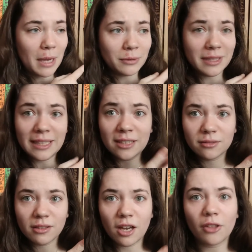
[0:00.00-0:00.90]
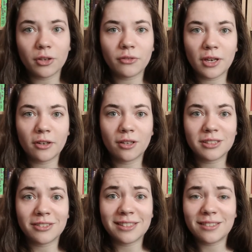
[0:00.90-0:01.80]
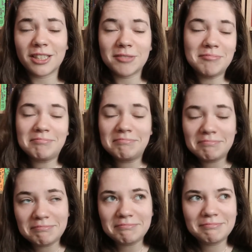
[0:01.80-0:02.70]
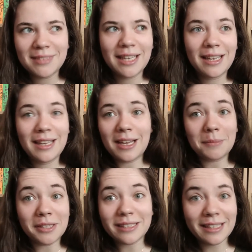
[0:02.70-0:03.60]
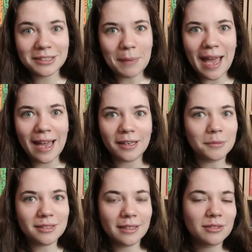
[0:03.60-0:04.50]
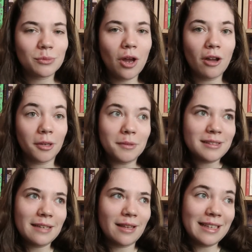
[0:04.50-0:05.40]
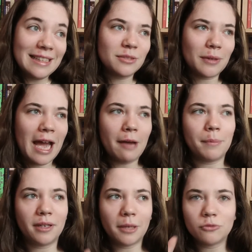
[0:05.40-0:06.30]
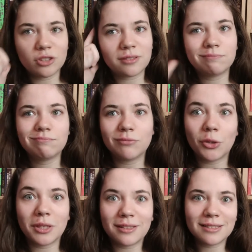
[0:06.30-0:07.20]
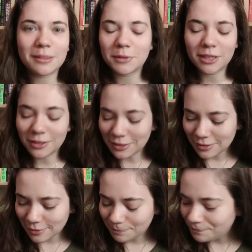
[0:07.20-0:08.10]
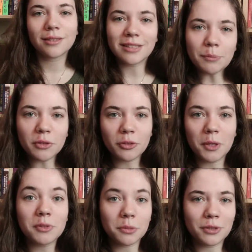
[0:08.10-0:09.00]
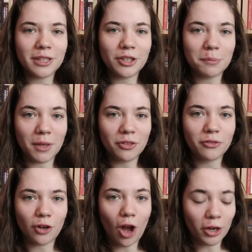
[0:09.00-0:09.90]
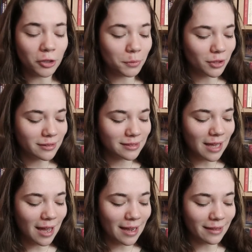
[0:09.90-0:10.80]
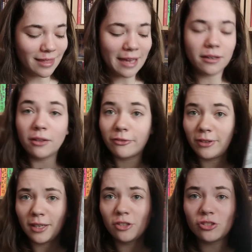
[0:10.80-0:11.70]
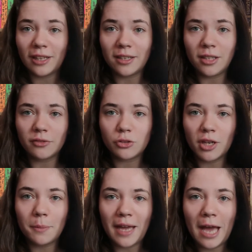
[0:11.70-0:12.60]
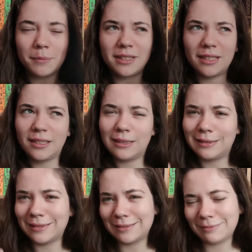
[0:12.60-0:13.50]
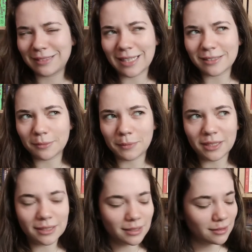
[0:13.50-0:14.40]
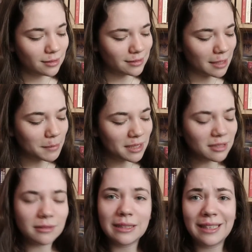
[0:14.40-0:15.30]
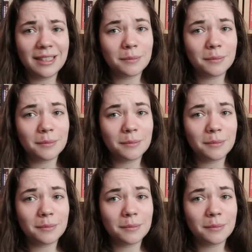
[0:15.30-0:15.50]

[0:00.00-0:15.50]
Paolini, the author of the Aragorn series, did. I'm not saying it's bad, I'm not saying it's wrong, I'm not saying that is what happened, I'm just noting these similarities. December for me was a pretty good month for audiobooks. I then finished Like a Love Story by Abdi Nazemian?